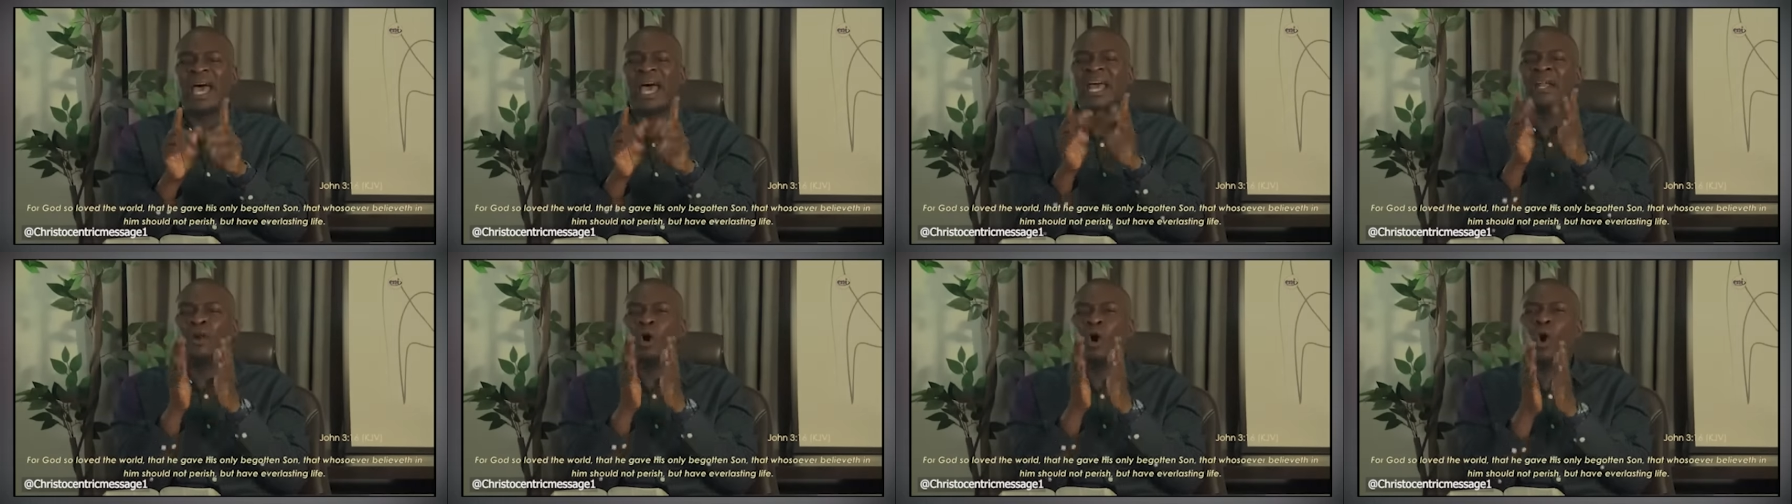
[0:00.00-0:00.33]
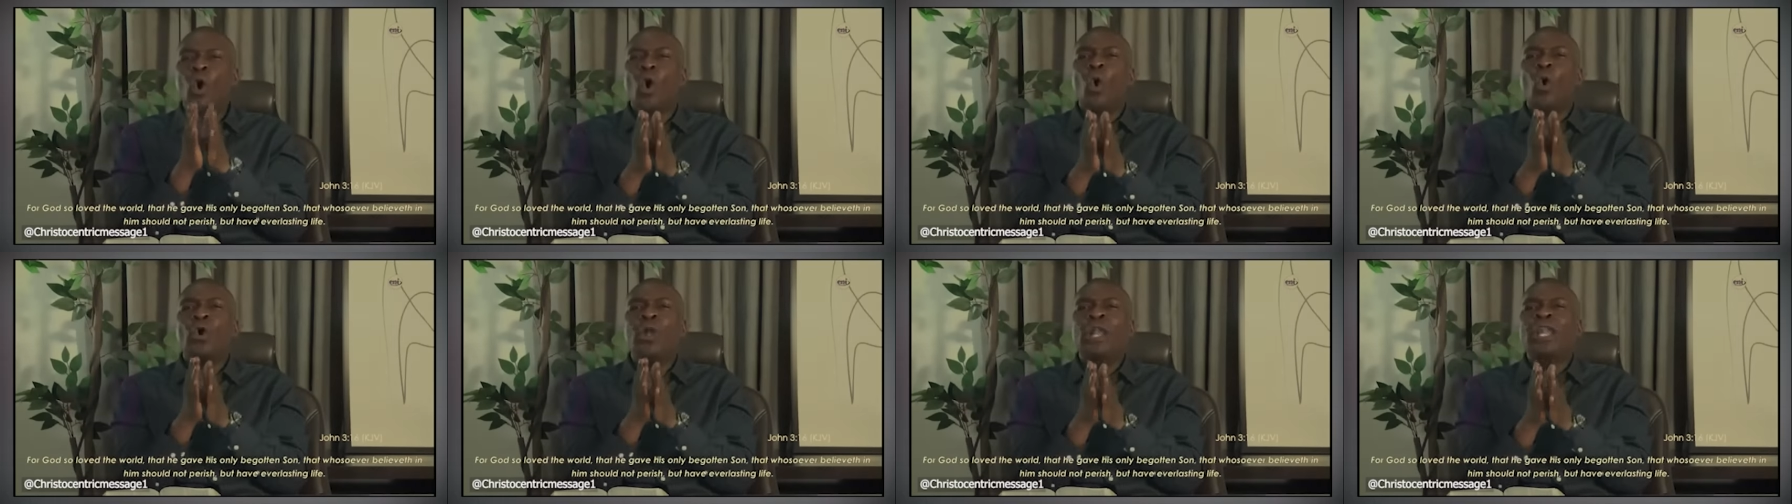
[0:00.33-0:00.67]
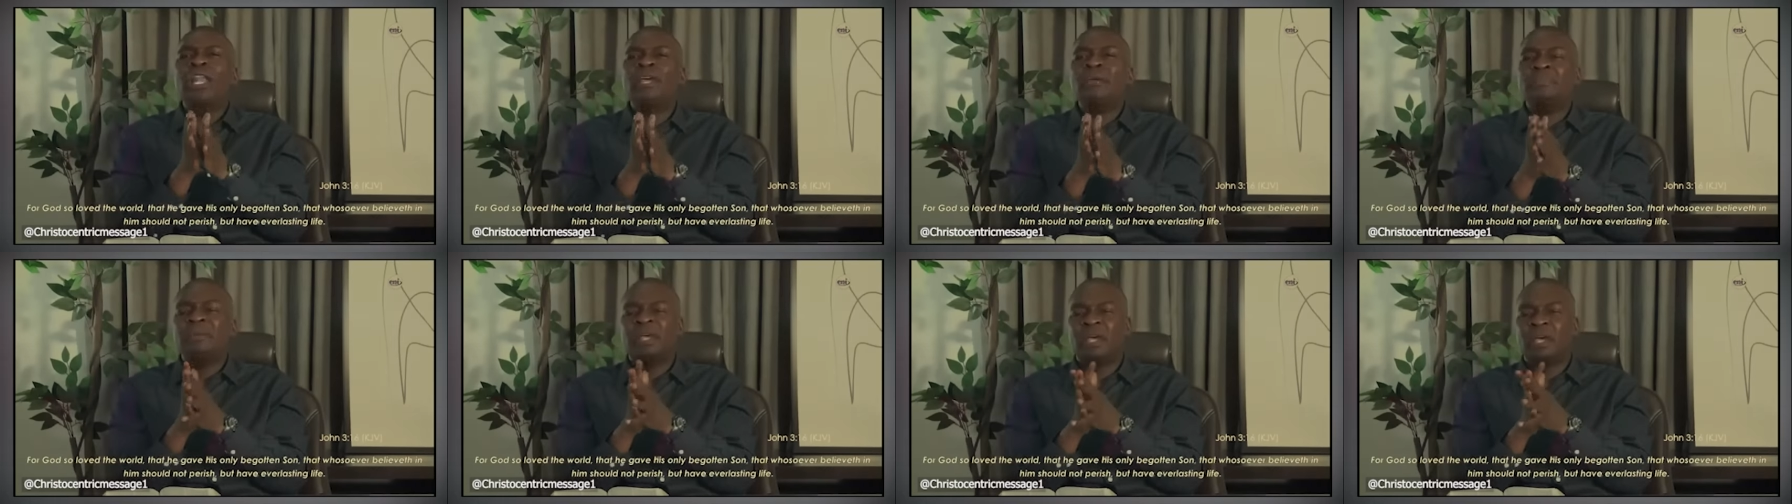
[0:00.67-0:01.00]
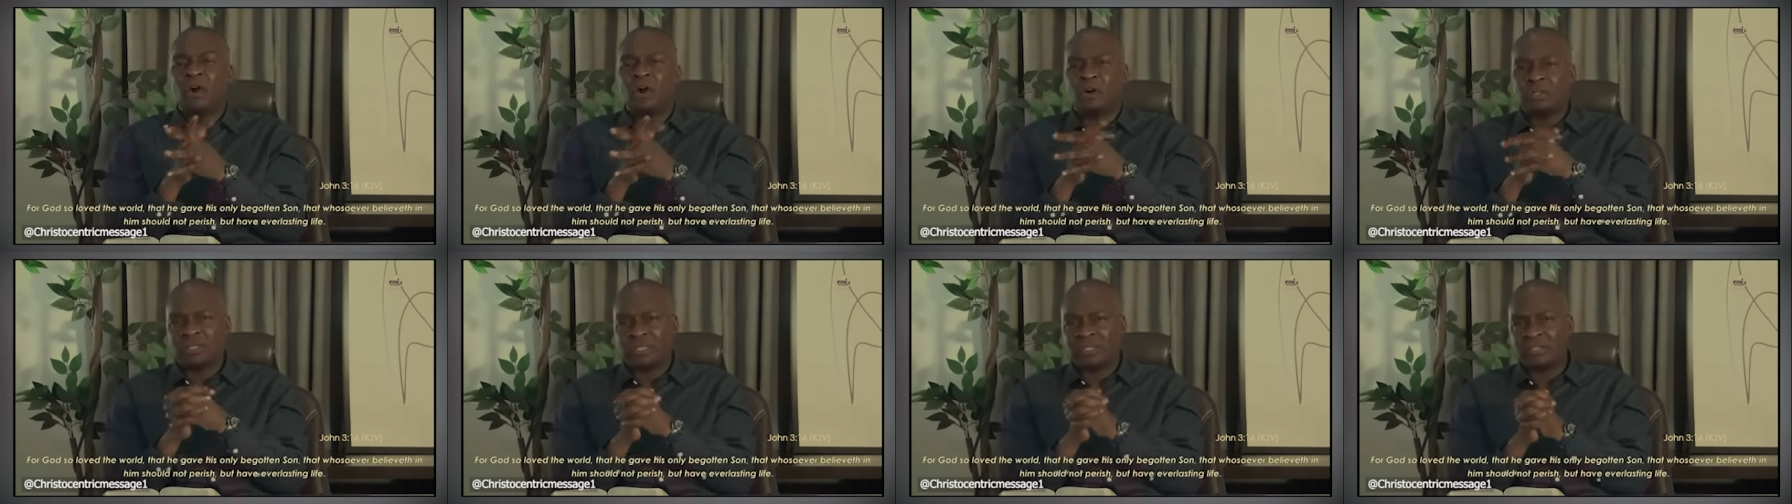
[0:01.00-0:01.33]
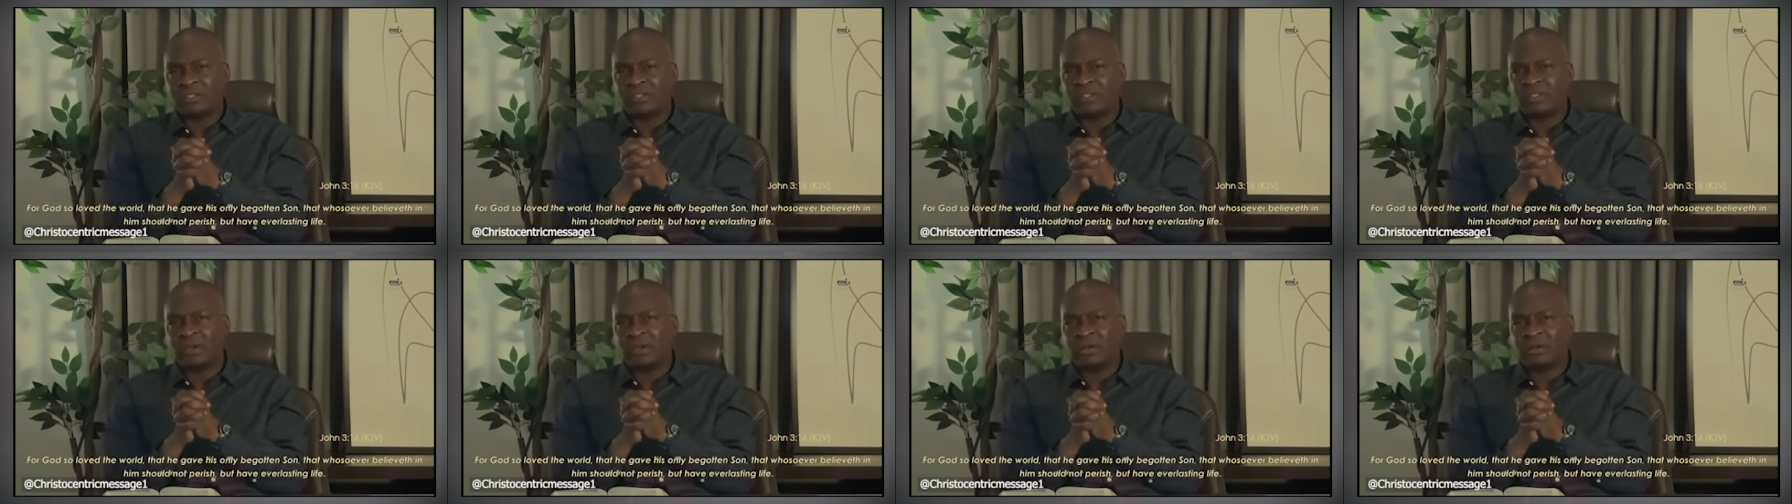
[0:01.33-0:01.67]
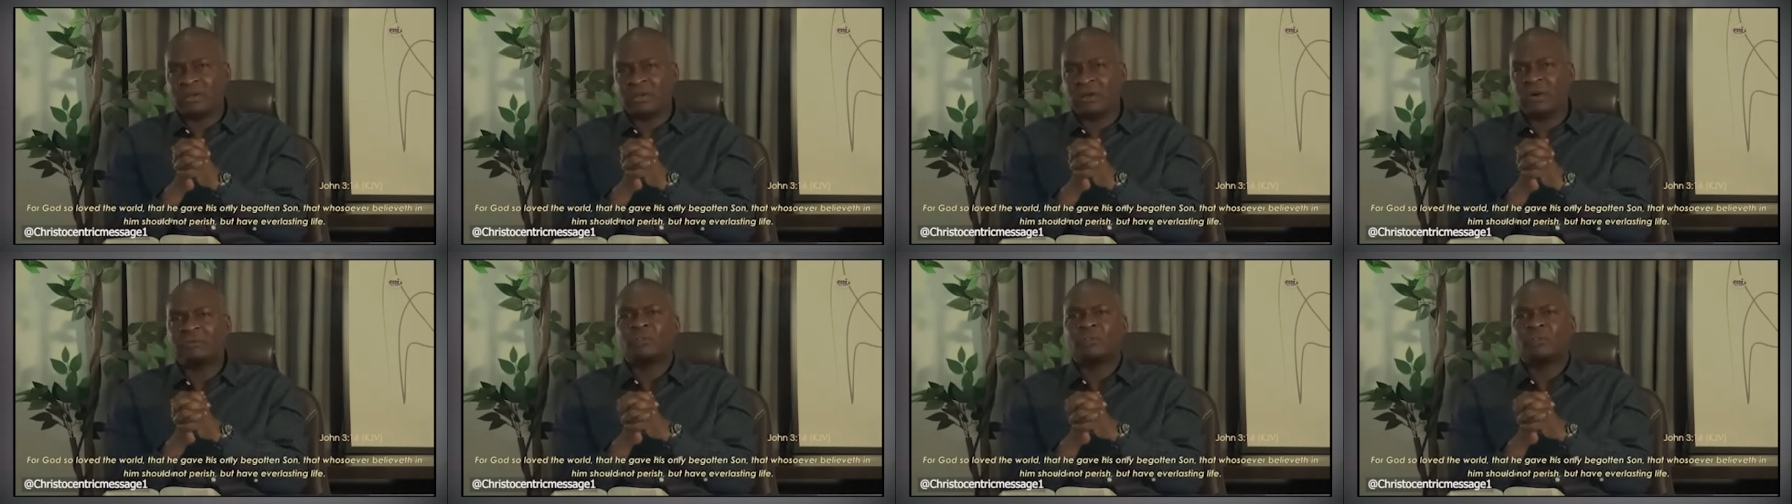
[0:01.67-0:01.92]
and only begotten Son.